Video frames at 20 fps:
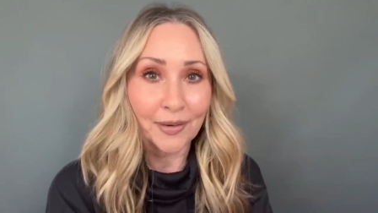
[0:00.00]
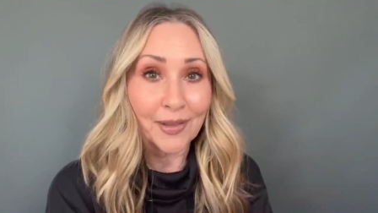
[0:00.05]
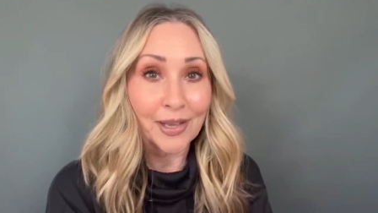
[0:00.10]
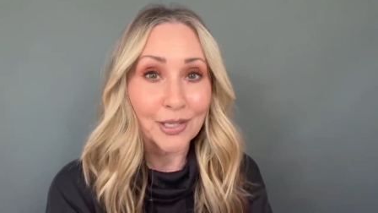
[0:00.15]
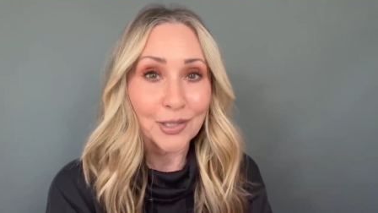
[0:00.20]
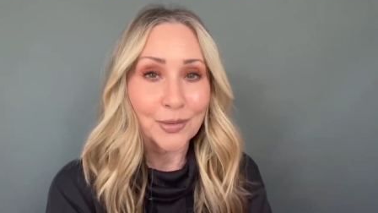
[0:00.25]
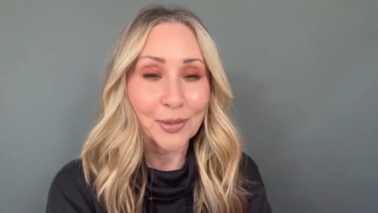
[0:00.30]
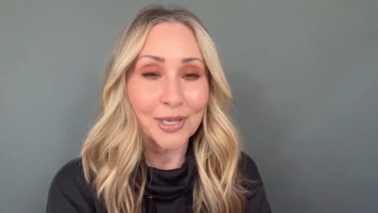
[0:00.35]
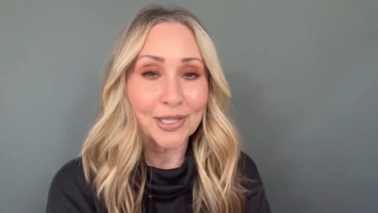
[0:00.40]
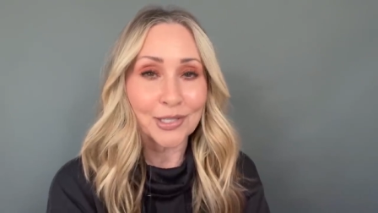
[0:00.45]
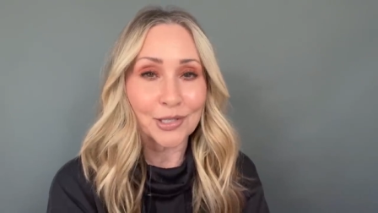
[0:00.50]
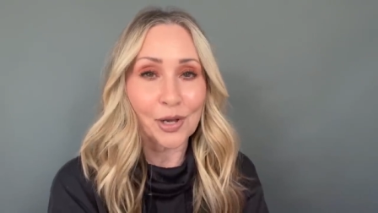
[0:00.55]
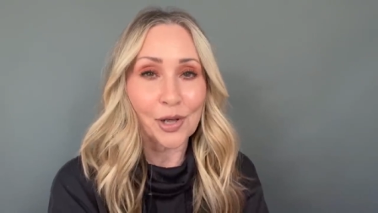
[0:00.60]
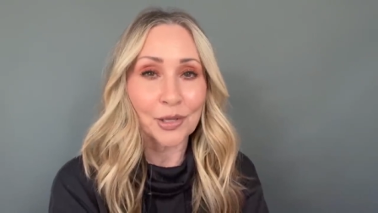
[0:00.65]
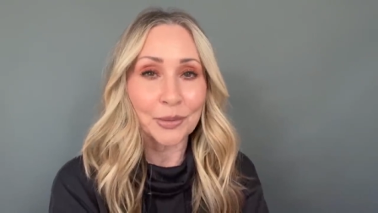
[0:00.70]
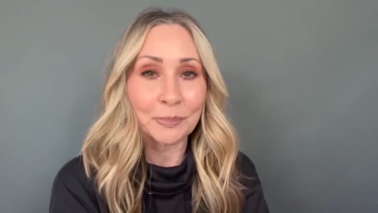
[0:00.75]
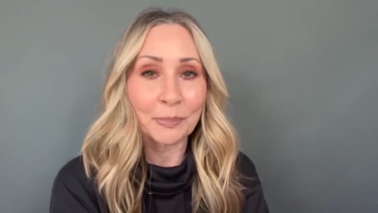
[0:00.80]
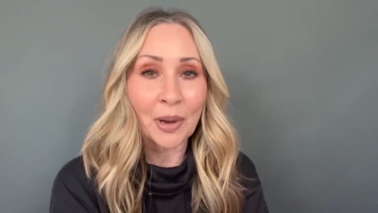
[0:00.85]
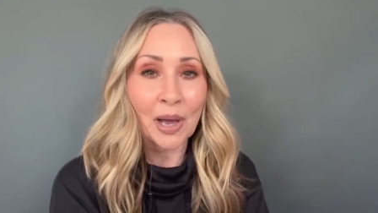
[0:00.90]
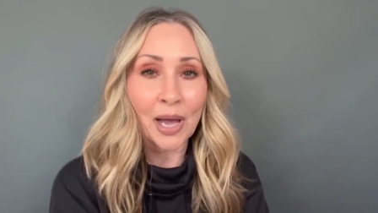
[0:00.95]
That's why it's
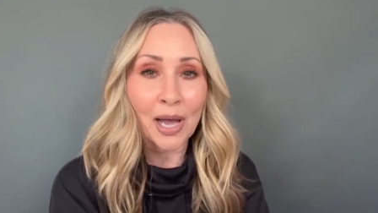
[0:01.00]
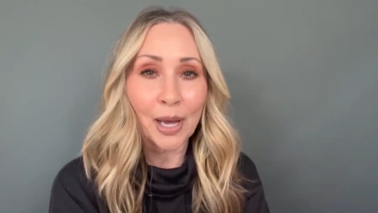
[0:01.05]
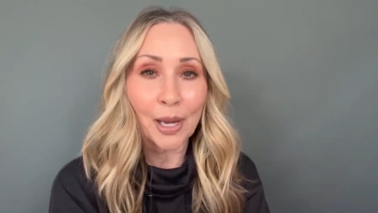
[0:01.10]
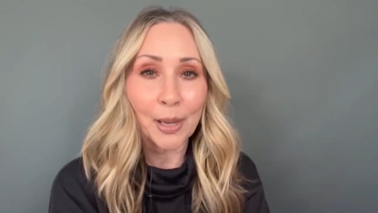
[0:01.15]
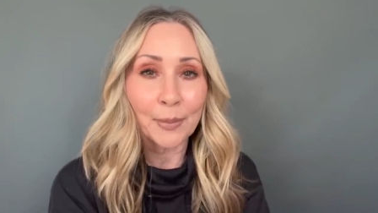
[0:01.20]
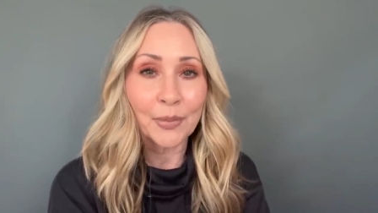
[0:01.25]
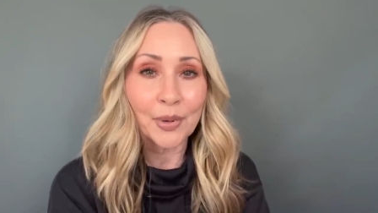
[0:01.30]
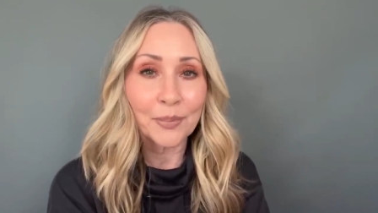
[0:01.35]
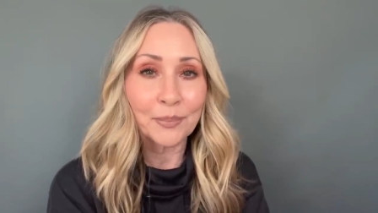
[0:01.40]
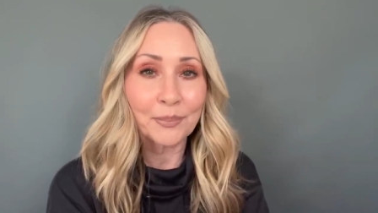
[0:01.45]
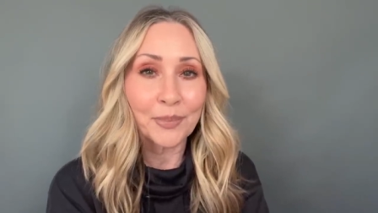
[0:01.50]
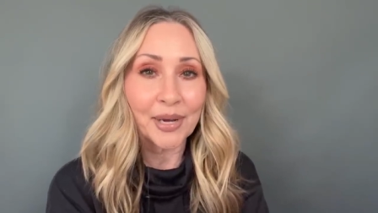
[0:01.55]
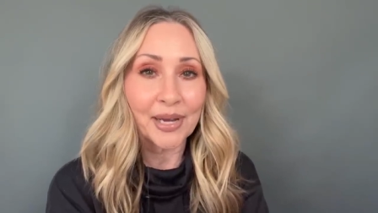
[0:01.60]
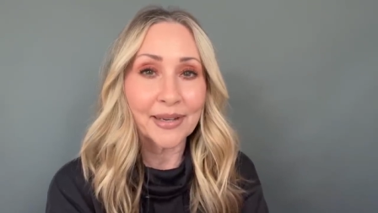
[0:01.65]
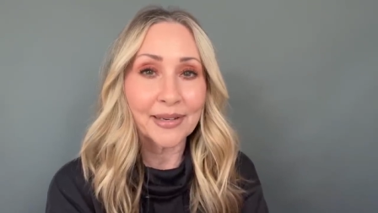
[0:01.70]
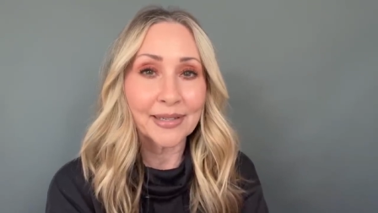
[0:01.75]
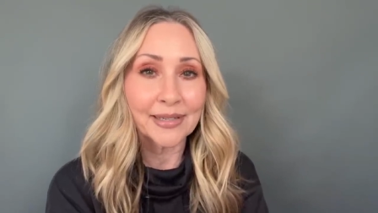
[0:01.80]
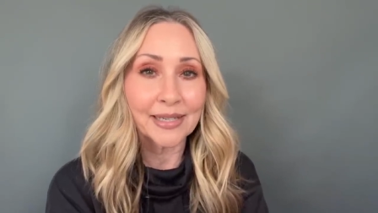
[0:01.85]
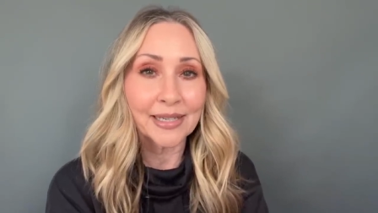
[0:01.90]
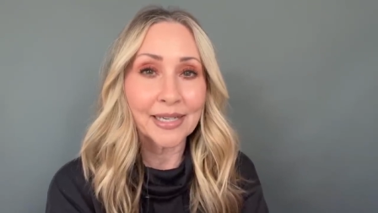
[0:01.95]
called mob,
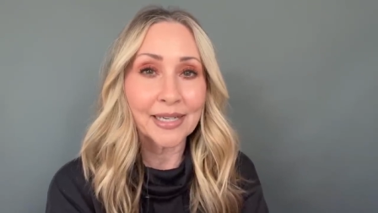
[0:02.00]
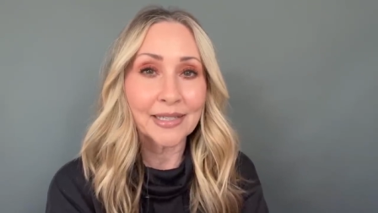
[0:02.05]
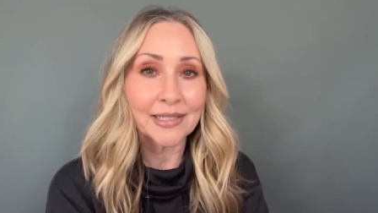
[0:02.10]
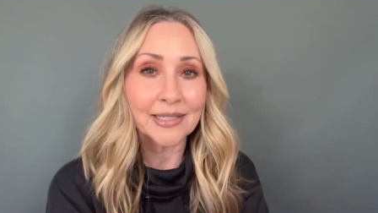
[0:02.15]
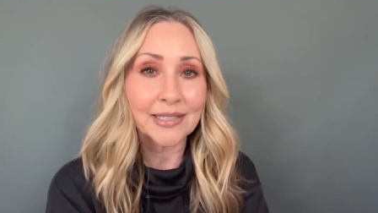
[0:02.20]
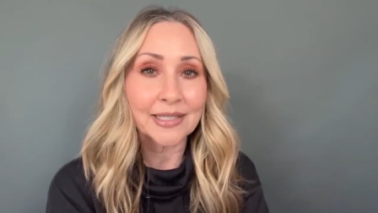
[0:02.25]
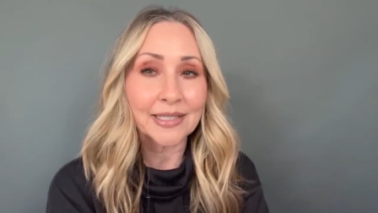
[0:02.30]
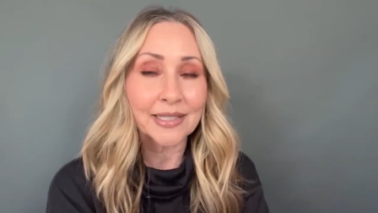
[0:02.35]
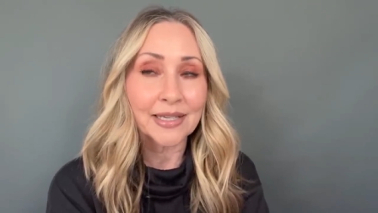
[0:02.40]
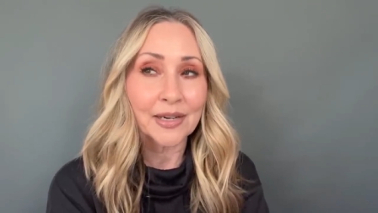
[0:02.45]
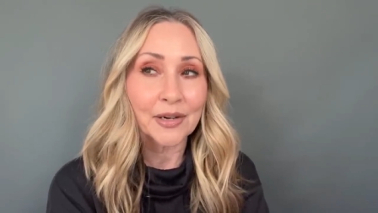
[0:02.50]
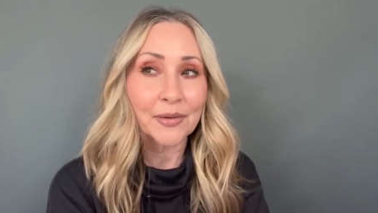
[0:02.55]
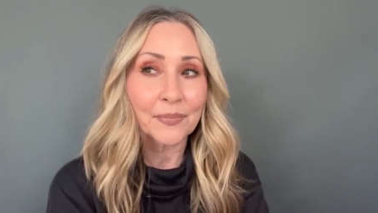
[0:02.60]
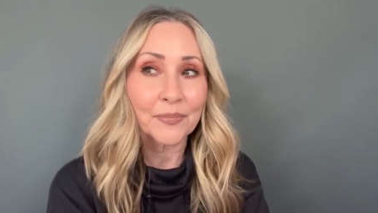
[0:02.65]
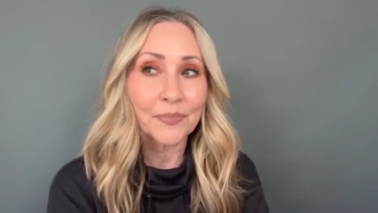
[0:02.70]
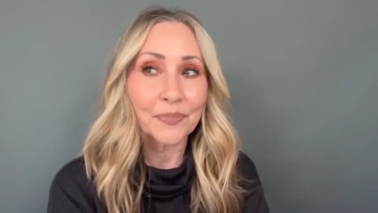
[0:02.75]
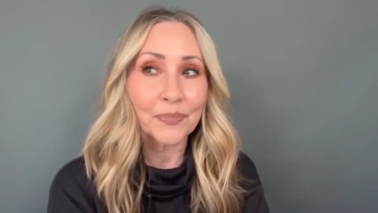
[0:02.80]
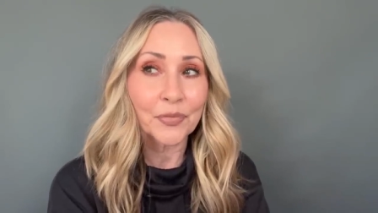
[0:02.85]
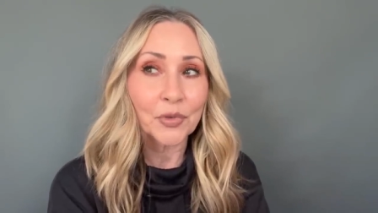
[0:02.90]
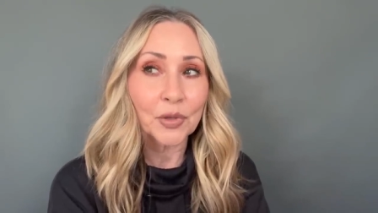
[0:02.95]
but it's
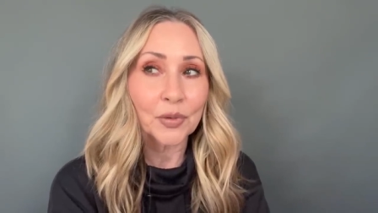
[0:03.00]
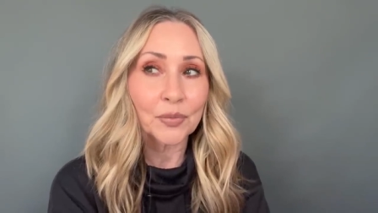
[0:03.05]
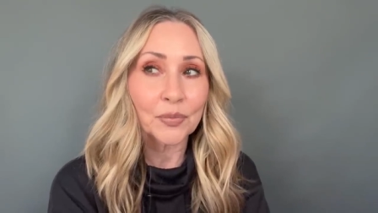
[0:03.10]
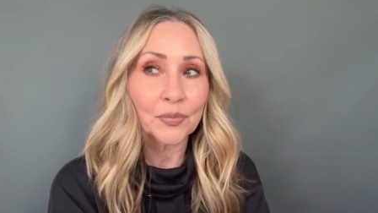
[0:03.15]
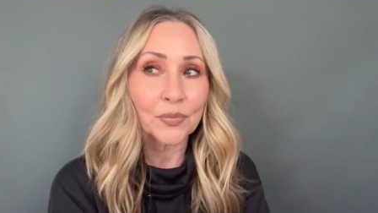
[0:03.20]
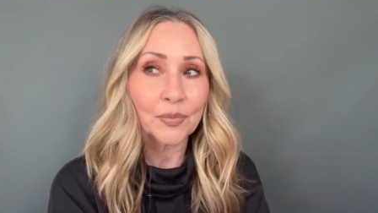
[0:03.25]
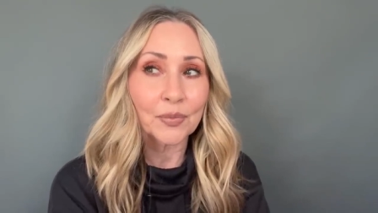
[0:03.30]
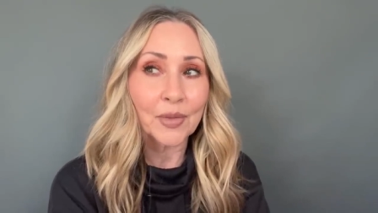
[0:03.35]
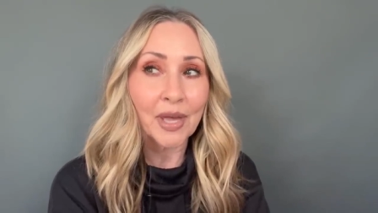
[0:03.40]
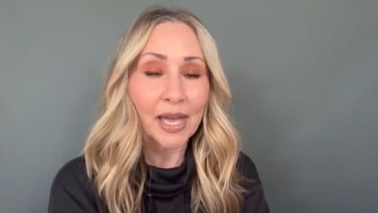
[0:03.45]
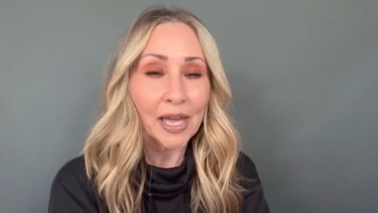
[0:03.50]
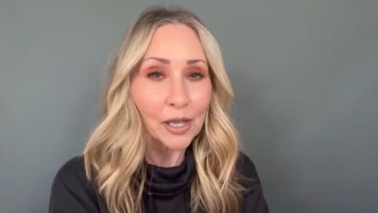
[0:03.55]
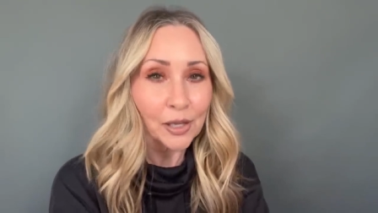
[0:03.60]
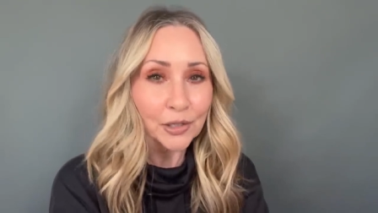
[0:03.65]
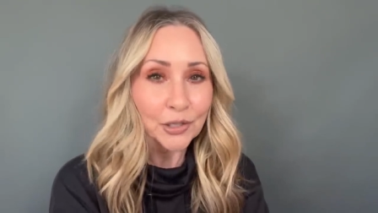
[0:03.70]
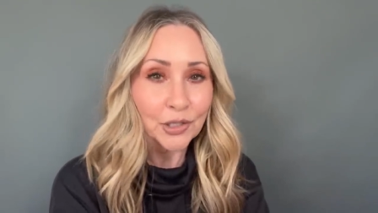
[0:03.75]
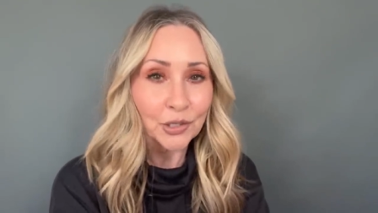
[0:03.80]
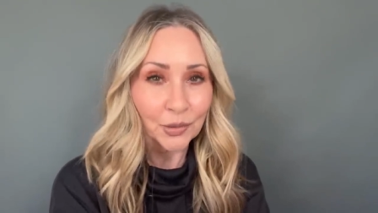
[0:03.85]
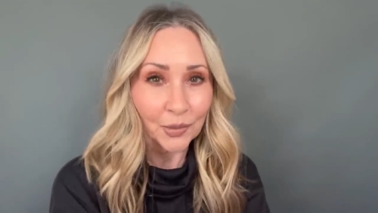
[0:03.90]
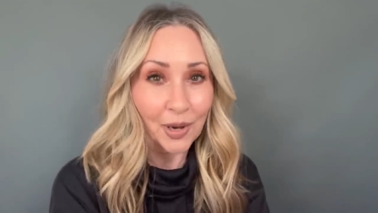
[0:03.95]

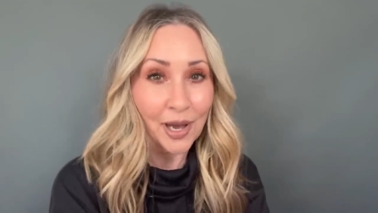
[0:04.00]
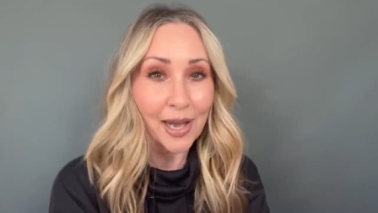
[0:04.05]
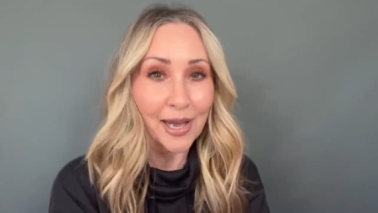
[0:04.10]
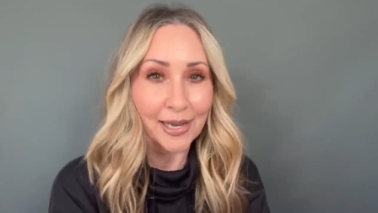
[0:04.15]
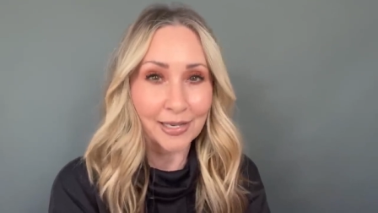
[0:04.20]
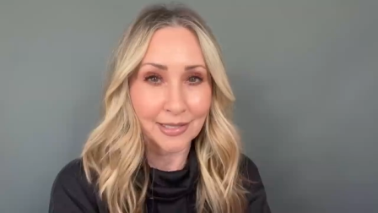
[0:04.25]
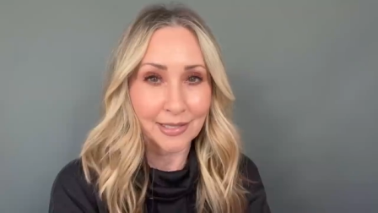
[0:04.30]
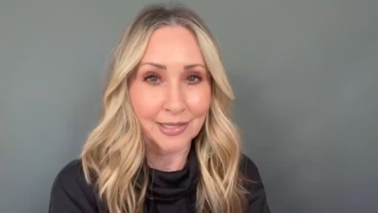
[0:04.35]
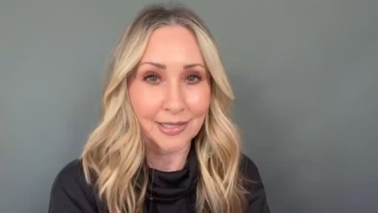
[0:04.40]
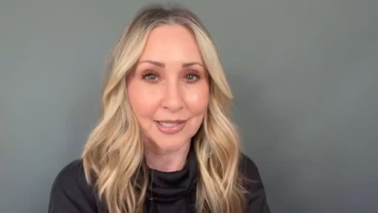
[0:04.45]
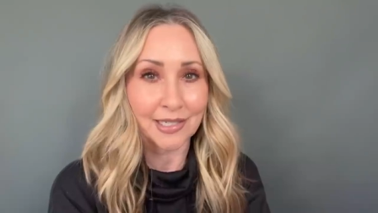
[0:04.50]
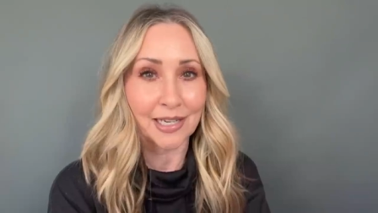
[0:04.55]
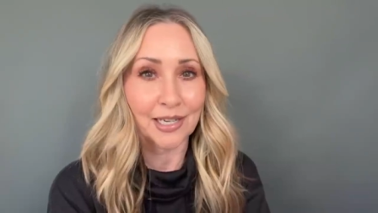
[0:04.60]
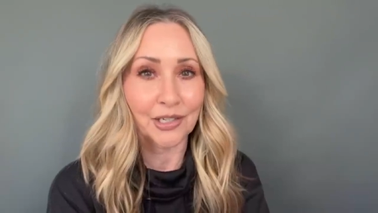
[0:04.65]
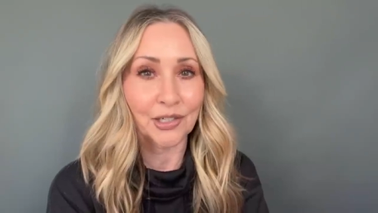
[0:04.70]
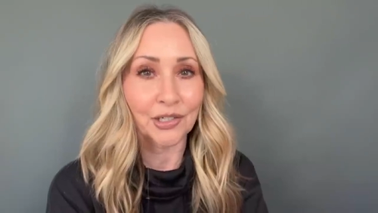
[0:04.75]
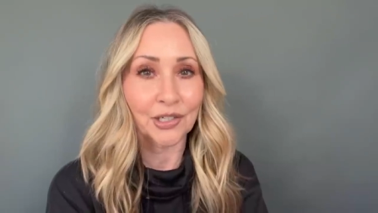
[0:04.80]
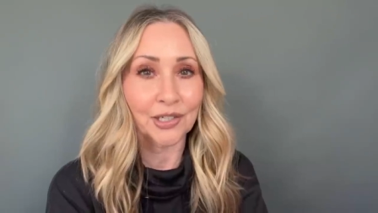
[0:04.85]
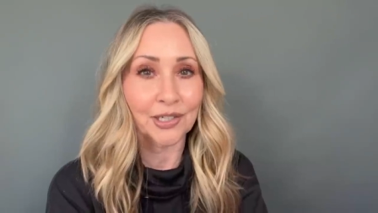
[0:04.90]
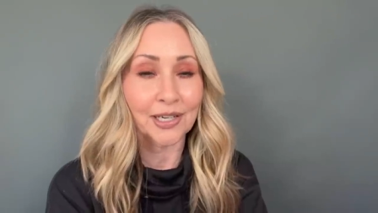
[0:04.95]
held to a high
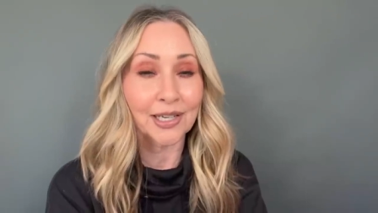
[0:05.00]
standard.